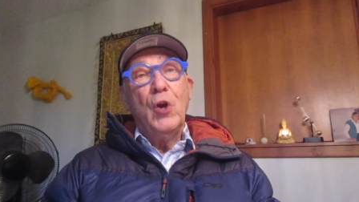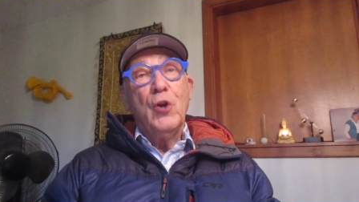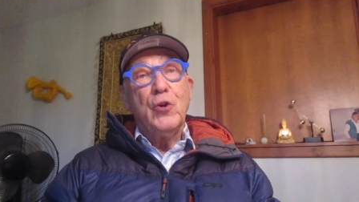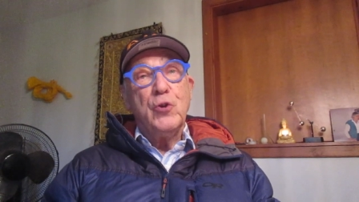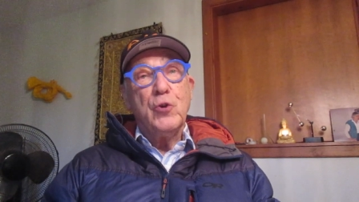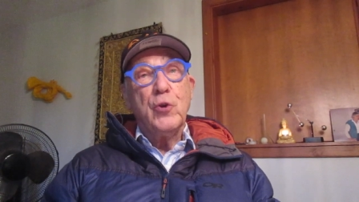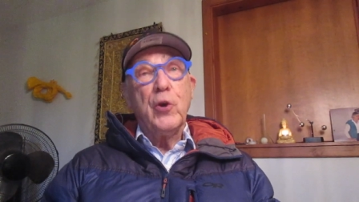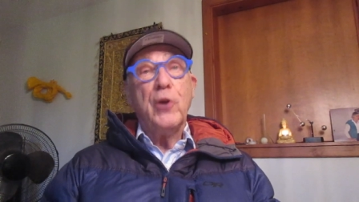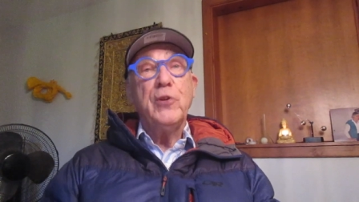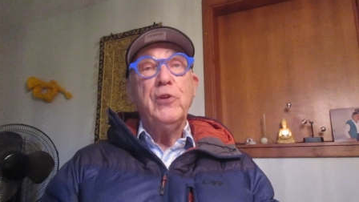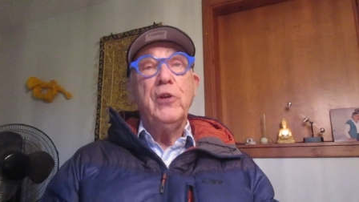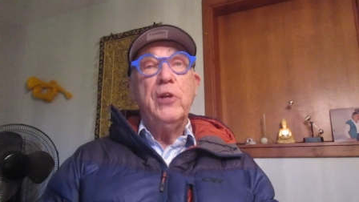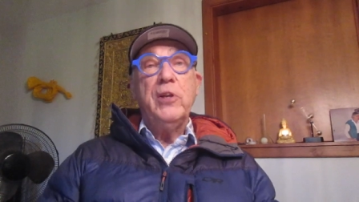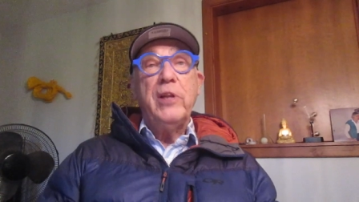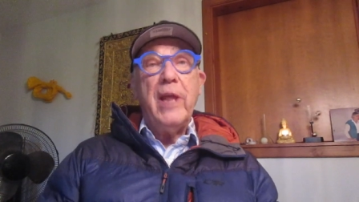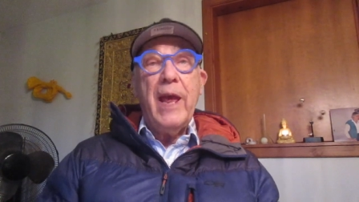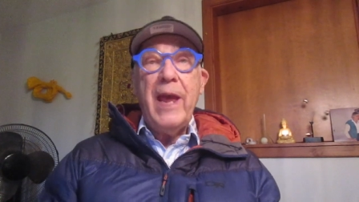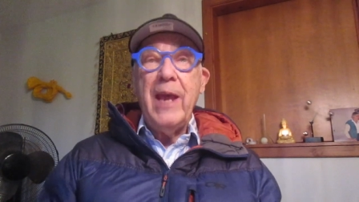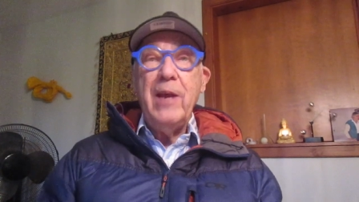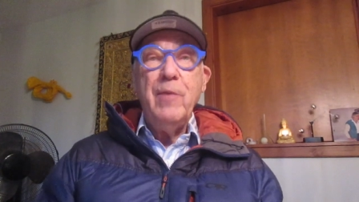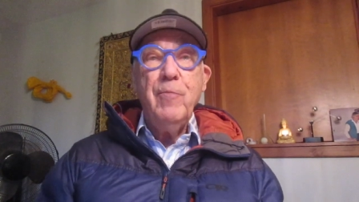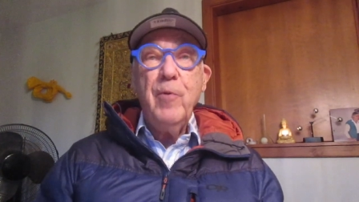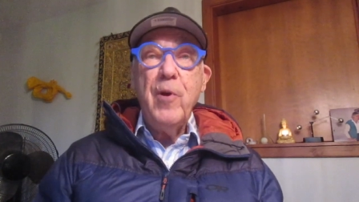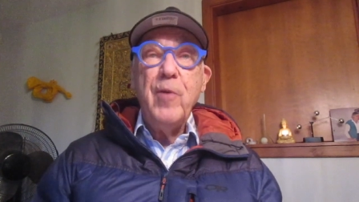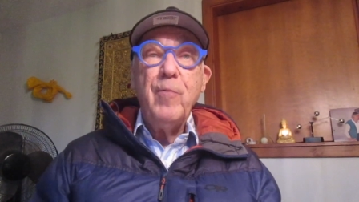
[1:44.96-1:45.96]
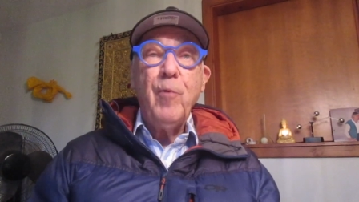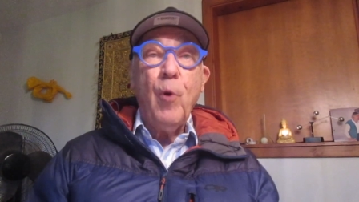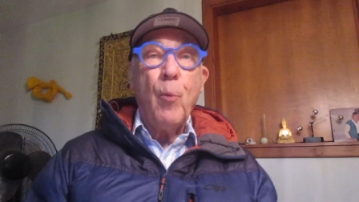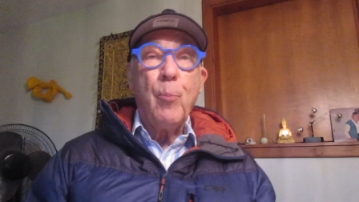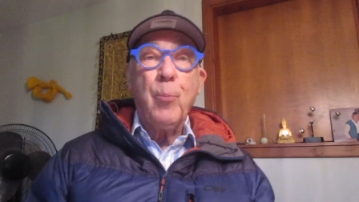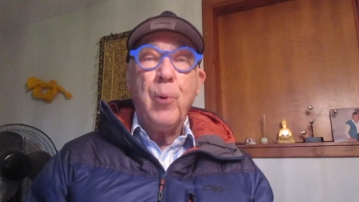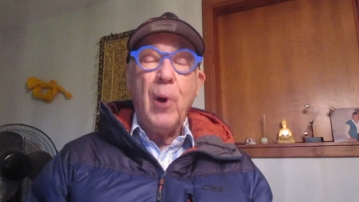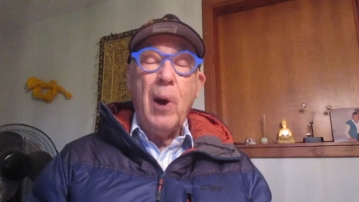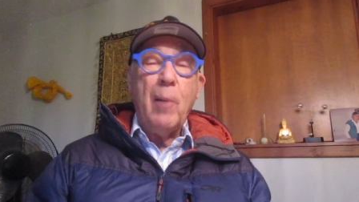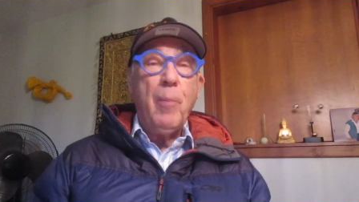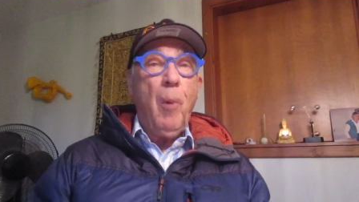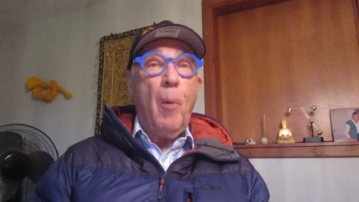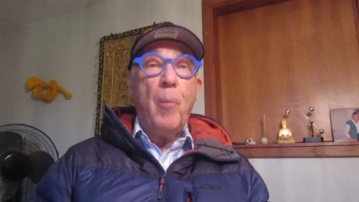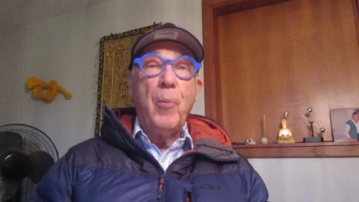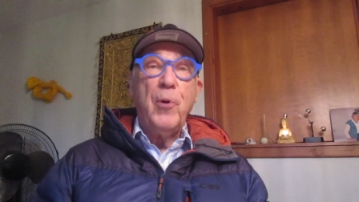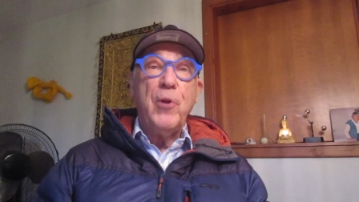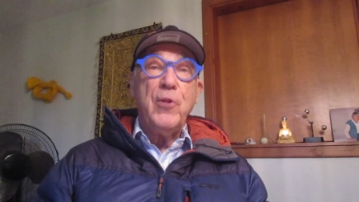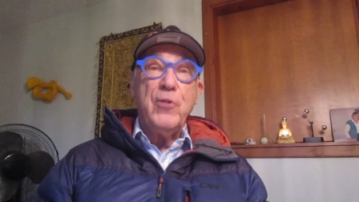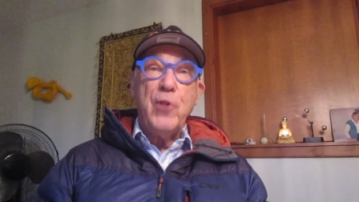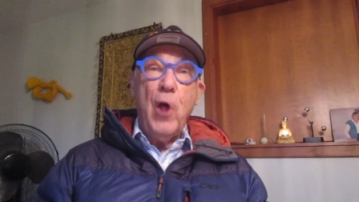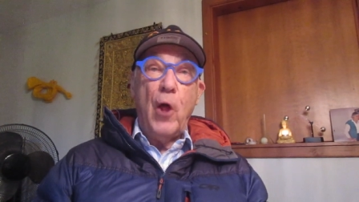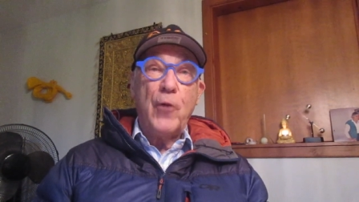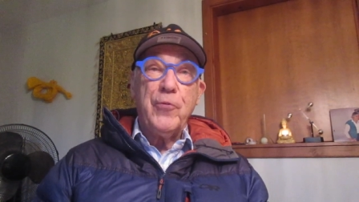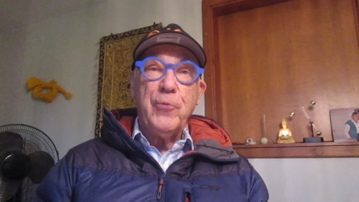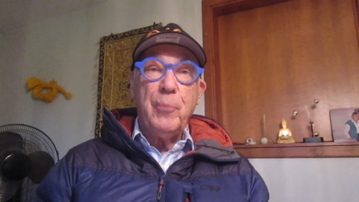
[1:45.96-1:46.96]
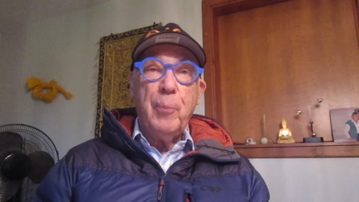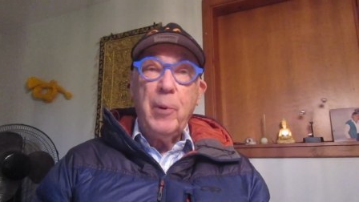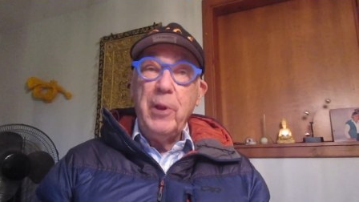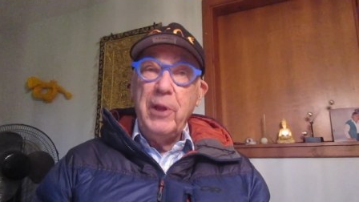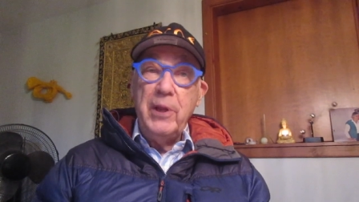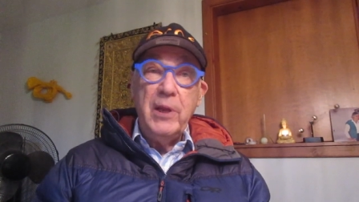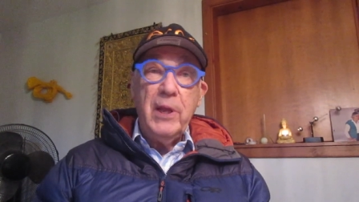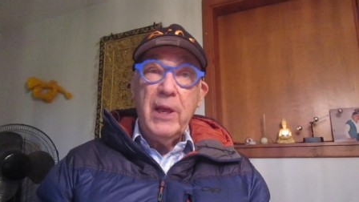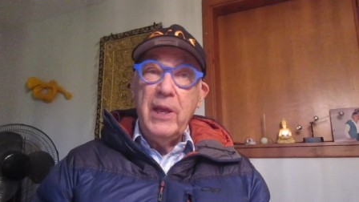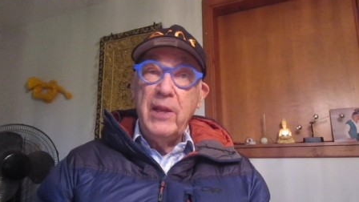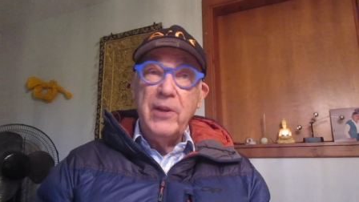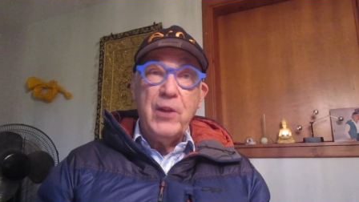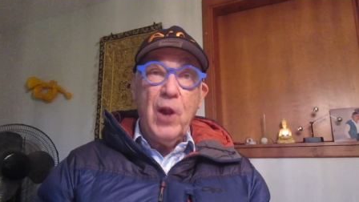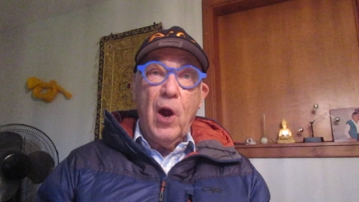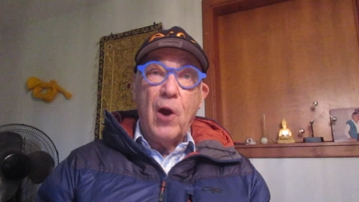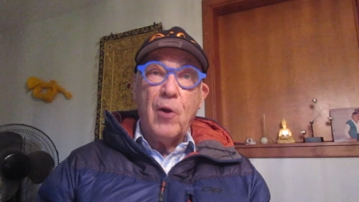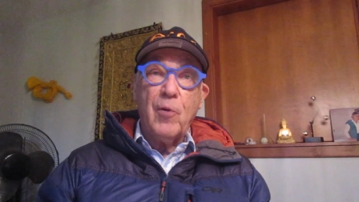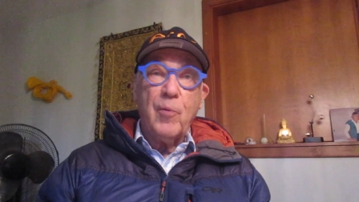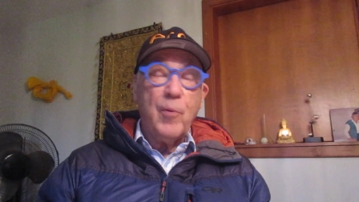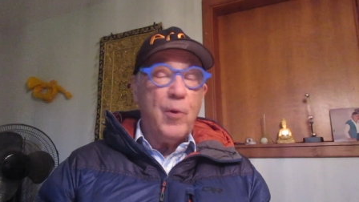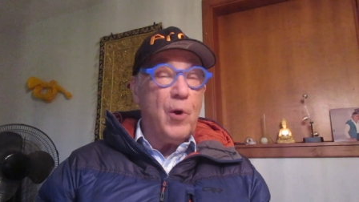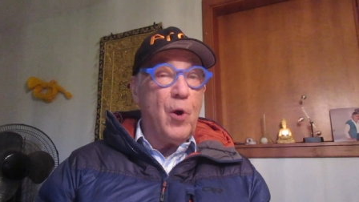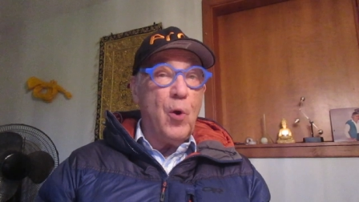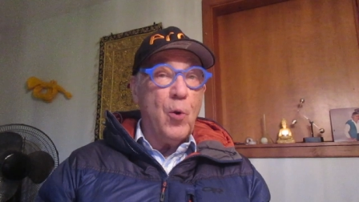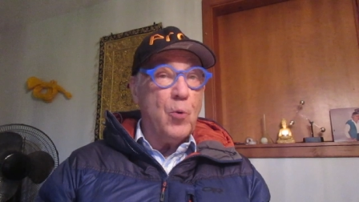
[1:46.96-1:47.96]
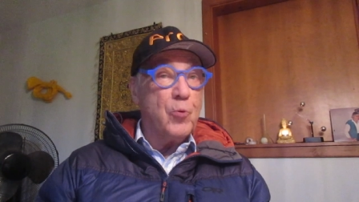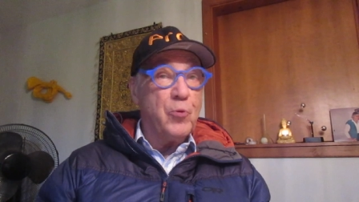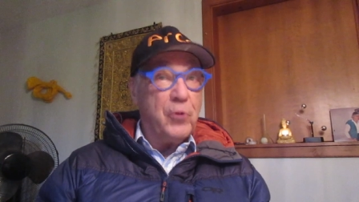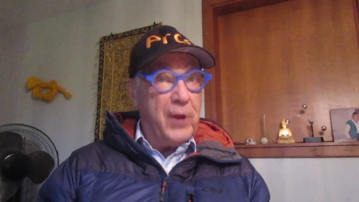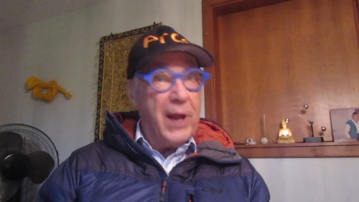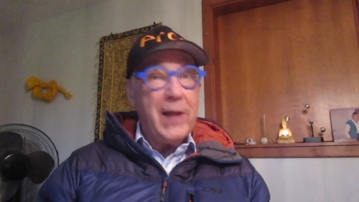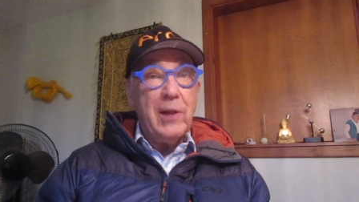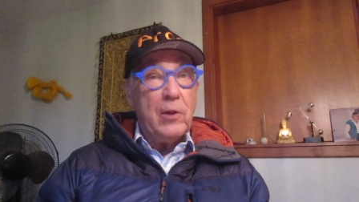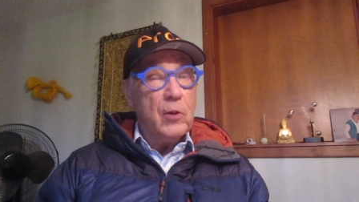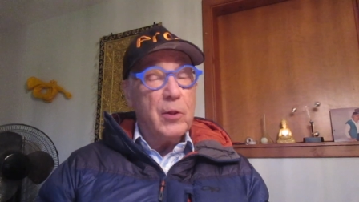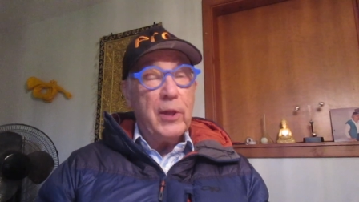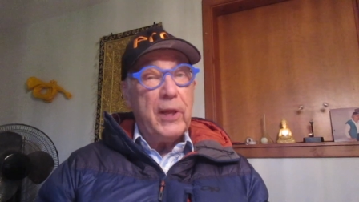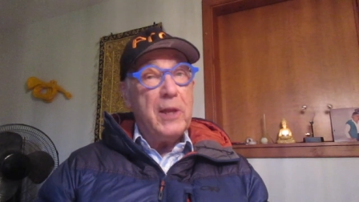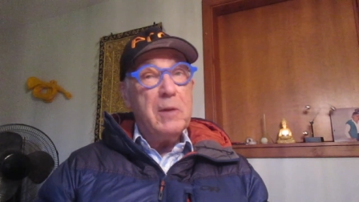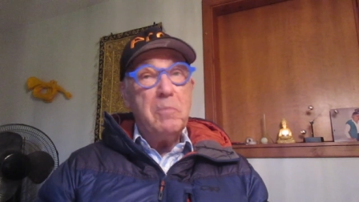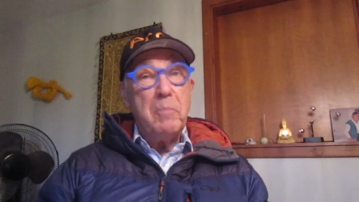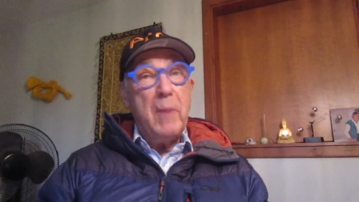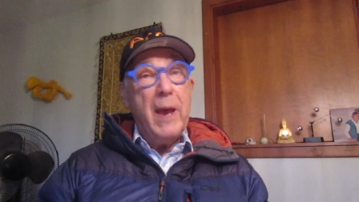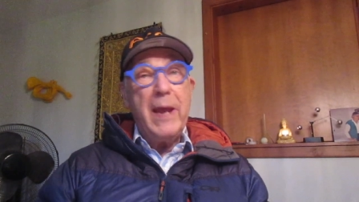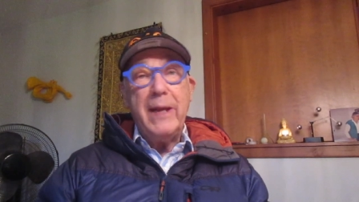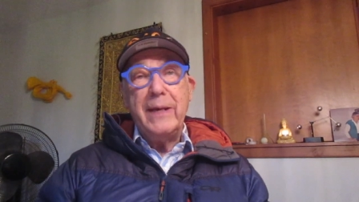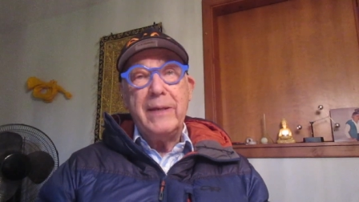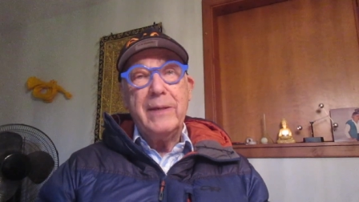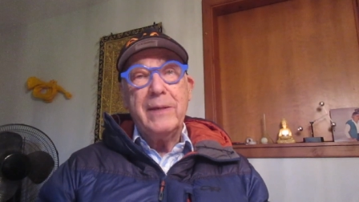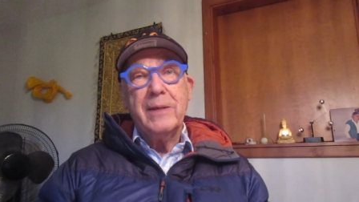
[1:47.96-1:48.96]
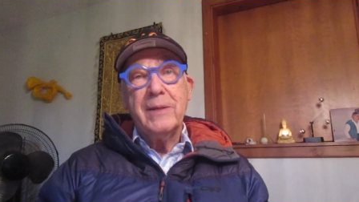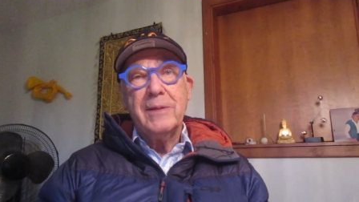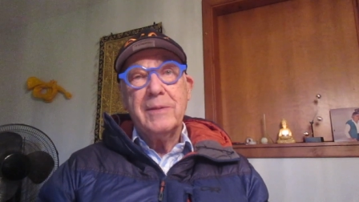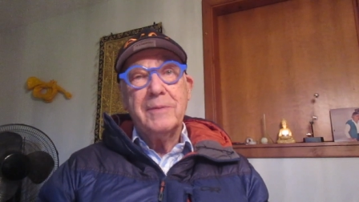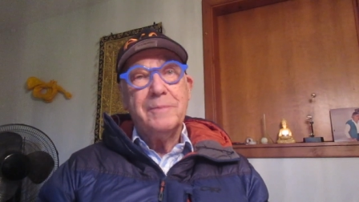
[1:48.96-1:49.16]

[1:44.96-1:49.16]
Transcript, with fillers: During the day, we will probably not be in our hotel in Maine.